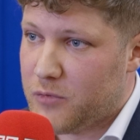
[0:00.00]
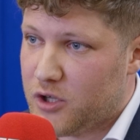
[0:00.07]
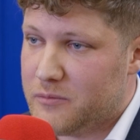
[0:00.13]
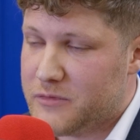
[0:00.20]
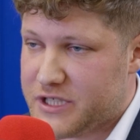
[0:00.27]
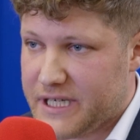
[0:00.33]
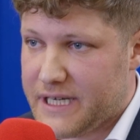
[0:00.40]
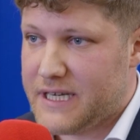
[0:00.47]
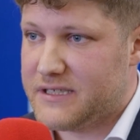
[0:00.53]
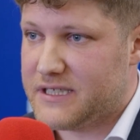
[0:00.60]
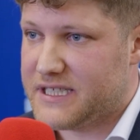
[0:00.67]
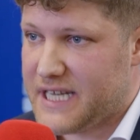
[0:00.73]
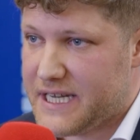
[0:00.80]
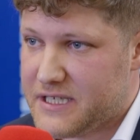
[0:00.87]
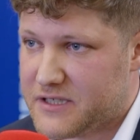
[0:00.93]
Brother
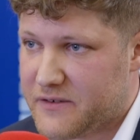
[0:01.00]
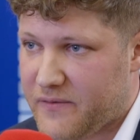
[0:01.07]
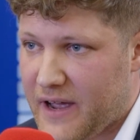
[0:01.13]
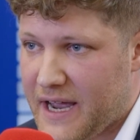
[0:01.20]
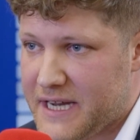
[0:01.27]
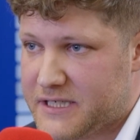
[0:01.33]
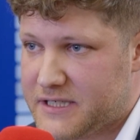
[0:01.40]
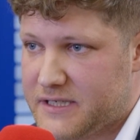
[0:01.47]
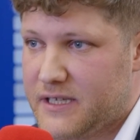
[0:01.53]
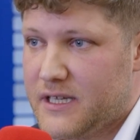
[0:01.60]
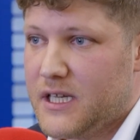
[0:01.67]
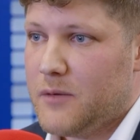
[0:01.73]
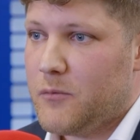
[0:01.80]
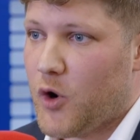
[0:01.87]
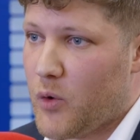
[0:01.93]
machines, it's interfaced,
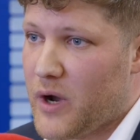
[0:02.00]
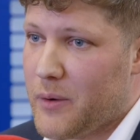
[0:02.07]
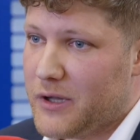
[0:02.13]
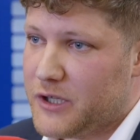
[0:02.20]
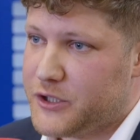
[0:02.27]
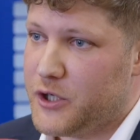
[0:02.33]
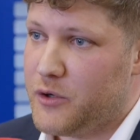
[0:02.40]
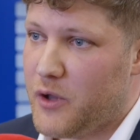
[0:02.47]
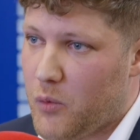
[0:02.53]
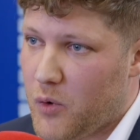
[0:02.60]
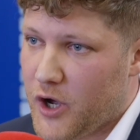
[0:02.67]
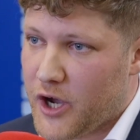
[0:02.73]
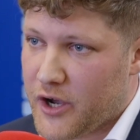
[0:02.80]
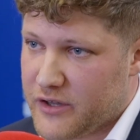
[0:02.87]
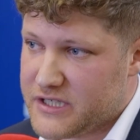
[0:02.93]
but we will do the
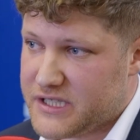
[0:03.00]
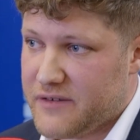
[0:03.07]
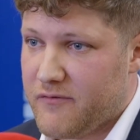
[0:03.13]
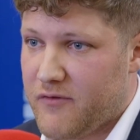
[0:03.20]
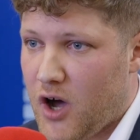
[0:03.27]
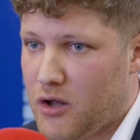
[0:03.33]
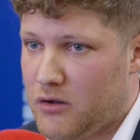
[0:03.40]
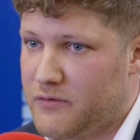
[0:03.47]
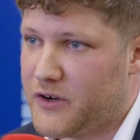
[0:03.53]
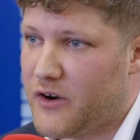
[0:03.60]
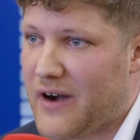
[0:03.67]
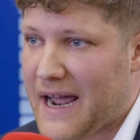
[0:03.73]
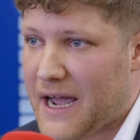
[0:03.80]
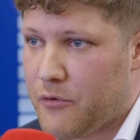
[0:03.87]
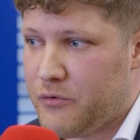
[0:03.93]
work that's involved
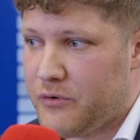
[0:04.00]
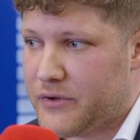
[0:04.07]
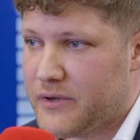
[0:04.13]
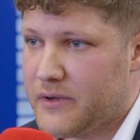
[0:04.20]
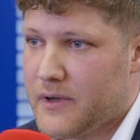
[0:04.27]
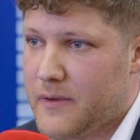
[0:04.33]
around